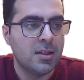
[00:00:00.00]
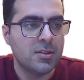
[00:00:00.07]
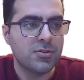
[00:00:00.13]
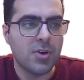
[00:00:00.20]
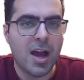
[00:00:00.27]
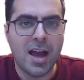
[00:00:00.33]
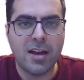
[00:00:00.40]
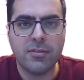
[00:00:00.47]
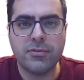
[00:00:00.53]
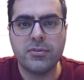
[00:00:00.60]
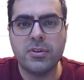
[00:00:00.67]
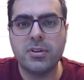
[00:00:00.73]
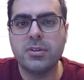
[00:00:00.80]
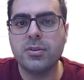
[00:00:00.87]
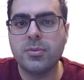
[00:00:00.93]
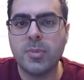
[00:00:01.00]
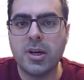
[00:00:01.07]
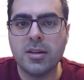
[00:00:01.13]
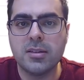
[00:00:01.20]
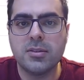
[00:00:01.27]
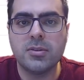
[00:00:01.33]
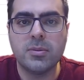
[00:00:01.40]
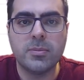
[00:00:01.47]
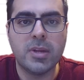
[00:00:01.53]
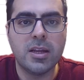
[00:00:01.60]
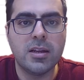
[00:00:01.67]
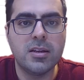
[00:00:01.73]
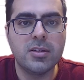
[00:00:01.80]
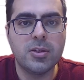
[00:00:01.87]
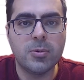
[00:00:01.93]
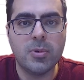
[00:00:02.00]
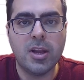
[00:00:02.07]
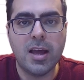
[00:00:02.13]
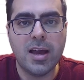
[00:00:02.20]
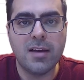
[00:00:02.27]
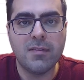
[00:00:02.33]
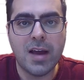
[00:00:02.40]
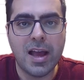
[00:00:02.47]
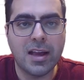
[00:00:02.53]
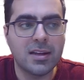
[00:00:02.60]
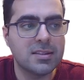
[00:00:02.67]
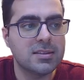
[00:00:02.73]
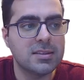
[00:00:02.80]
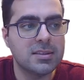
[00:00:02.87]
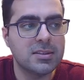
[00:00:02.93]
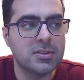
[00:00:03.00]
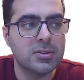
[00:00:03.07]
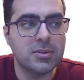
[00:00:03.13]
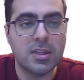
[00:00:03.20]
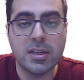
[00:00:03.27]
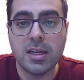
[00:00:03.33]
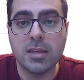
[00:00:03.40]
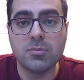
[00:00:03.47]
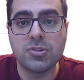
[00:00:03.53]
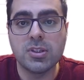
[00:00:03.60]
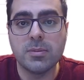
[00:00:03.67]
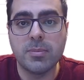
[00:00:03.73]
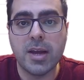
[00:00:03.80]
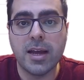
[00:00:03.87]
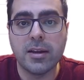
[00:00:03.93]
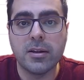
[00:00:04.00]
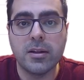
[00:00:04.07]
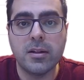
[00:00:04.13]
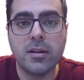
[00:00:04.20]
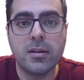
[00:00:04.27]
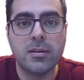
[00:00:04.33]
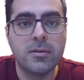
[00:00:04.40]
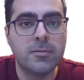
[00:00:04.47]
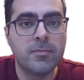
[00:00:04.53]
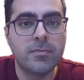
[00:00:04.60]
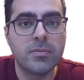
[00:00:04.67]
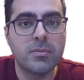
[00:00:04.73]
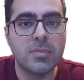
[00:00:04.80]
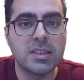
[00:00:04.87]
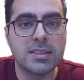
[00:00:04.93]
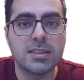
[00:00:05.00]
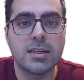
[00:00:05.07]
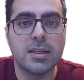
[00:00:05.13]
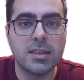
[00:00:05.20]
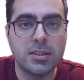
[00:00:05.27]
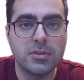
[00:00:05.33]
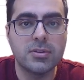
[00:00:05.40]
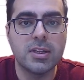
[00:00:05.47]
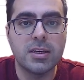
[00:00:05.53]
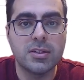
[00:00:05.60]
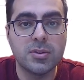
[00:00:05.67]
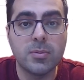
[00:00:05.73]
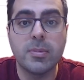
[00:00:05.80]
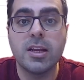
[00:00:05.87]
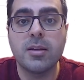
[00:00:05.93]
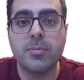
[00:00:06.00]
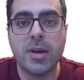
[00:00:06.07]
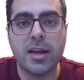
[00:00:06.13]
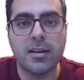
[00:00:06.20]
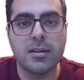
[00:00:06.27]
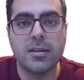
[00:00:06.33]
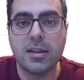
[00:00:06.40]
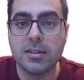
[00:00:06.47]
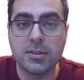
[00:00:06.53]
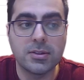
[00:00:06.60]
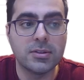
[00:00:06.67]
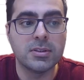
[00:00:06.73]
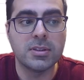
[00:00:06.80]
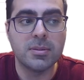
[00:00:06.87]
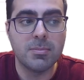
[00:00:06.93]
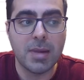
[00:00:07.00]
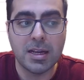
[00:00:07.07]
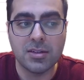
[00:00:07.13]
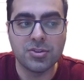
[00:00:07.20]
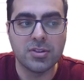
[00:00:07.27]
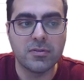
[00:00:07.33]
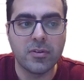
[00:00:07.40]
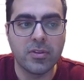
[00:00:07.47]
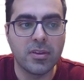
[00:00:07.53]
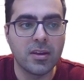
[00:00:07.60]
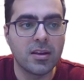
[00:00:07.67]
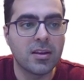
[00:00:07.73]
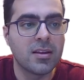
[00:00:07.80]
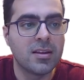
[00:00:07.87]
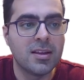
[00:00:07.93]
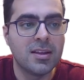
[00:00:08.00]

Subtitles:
So after you buy the domain, you will have access to the Namecheap panel, basically to the domain panel, and you could manage everything.